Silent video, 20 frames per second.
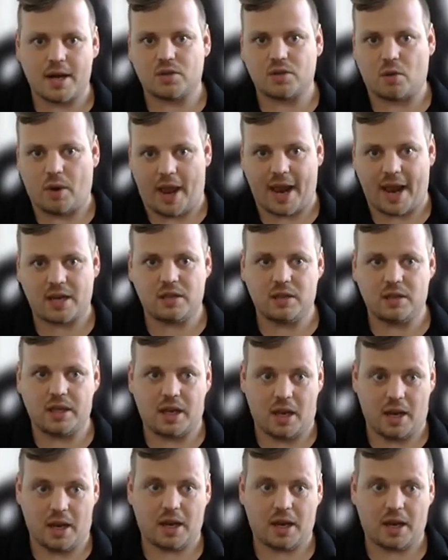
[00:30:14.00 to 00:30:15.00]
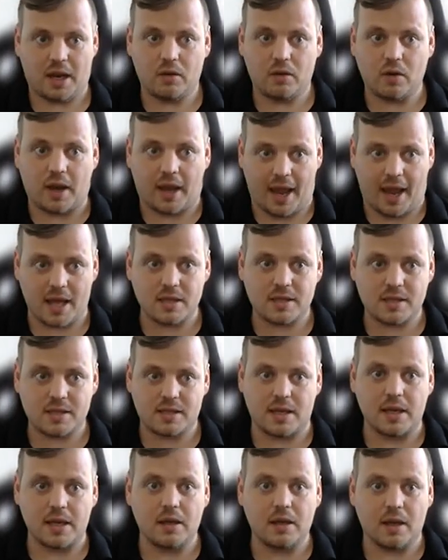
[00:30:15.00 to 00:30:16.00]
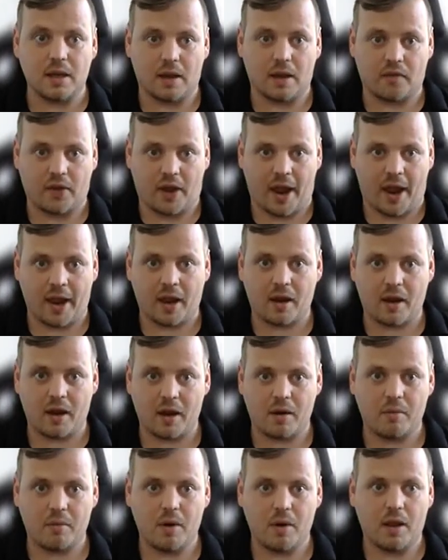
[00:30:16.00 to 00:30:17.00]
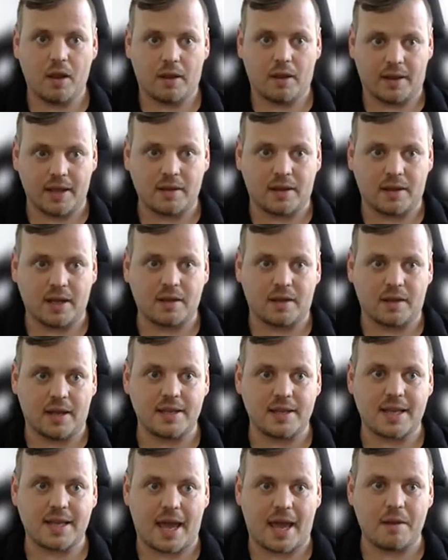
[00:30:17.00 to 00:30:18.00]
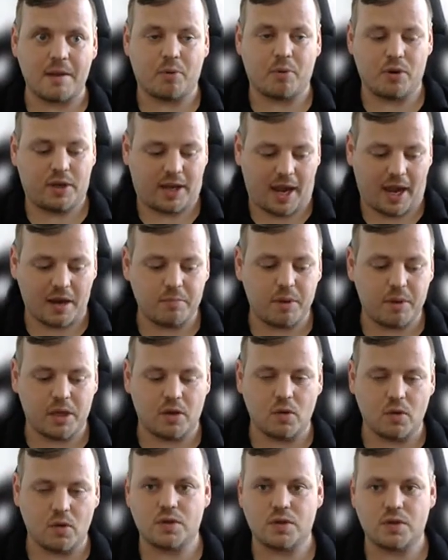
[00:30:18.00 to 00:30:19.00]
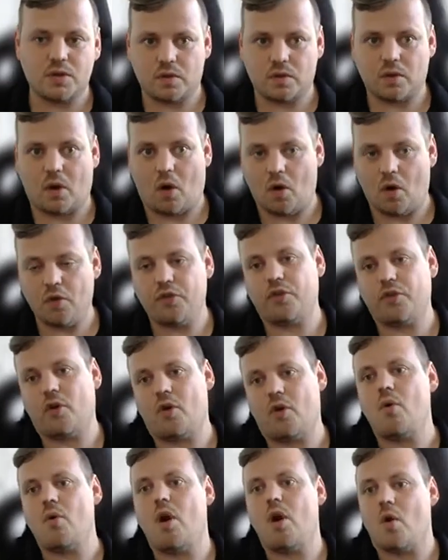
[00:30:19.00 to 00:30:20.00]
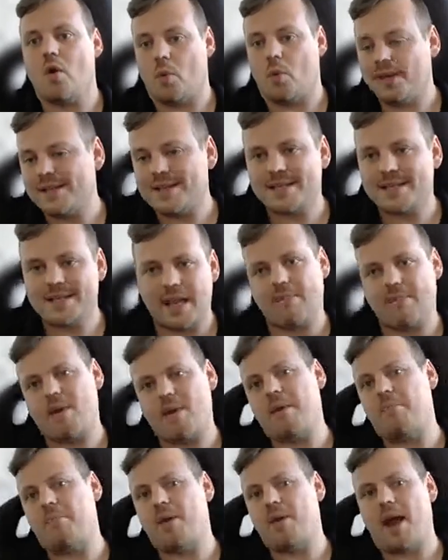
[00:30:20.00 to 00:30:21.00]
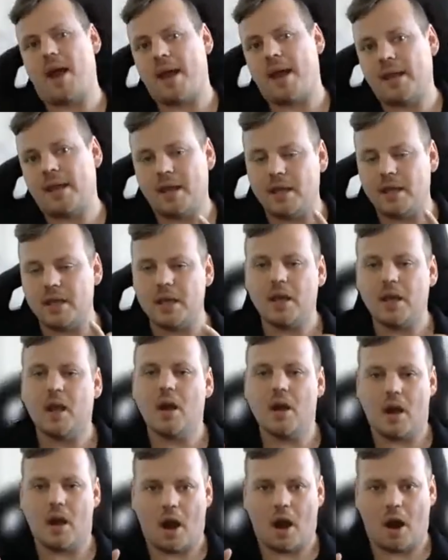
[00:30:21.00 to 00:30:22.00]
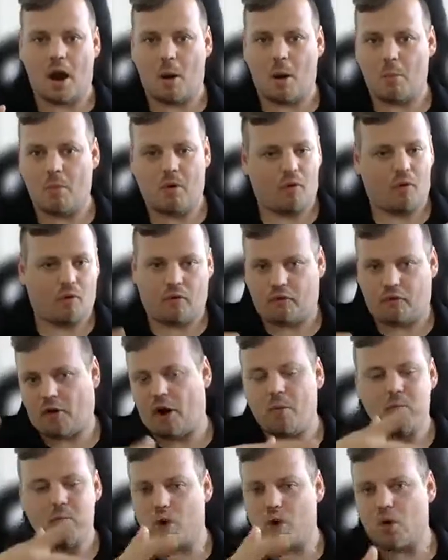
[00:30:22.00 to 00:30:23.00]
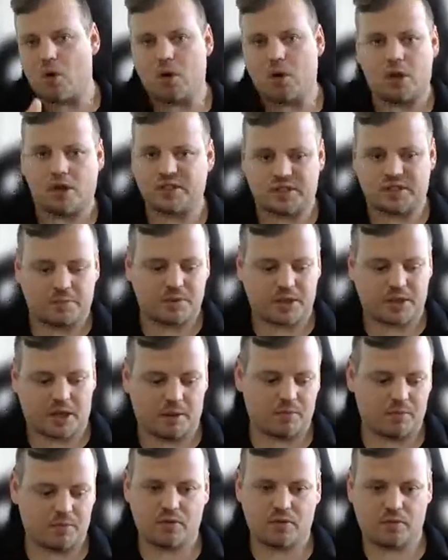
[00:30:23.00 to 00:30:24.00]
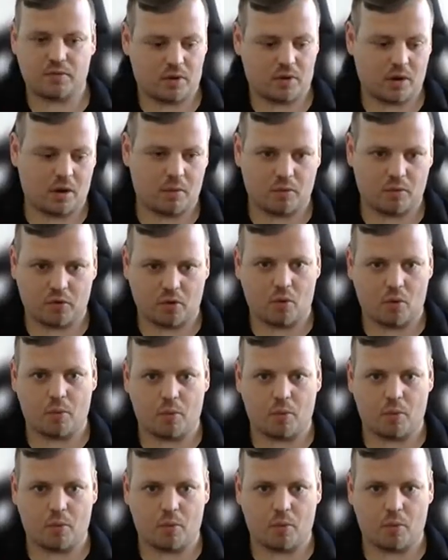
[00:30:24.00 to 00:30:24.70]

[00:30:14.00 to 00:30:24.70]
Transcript: So actually here you can see the entire, this endpoint can be used also with the same API key from your custom scripts. So